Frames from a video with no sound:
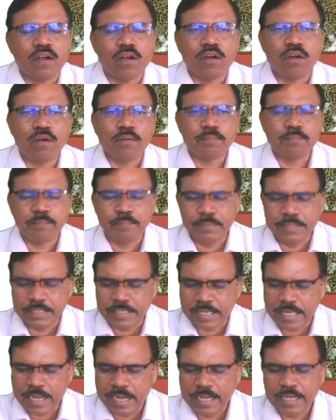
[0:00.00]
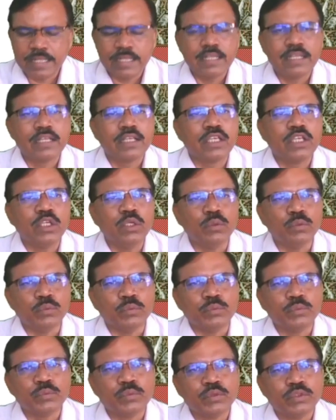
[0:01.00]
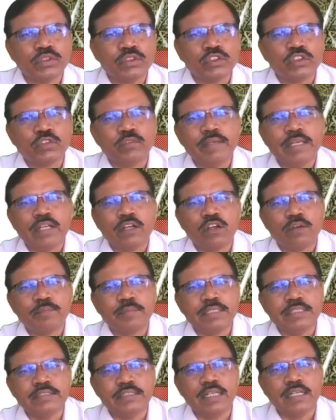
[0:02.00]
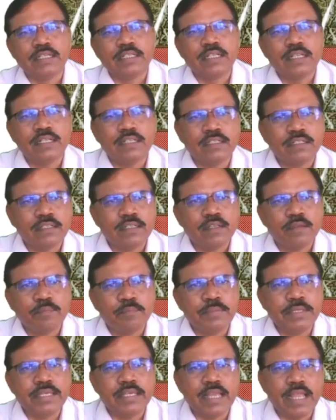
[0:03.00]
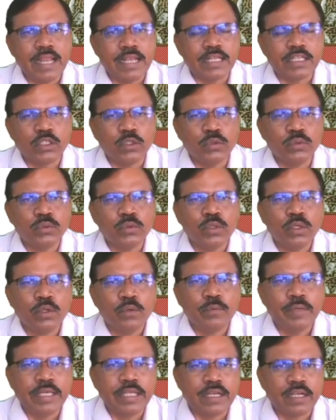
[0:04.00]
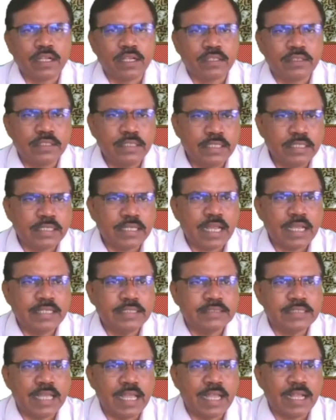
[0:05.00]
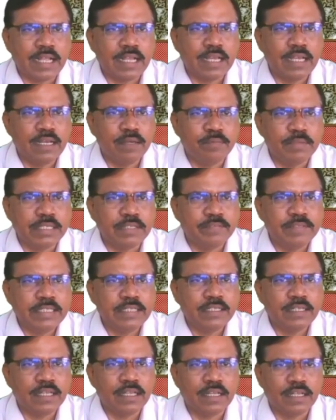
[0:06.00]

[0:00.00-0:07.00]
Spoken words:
of P and Q. Square of resultant P and Q, where theta is angle between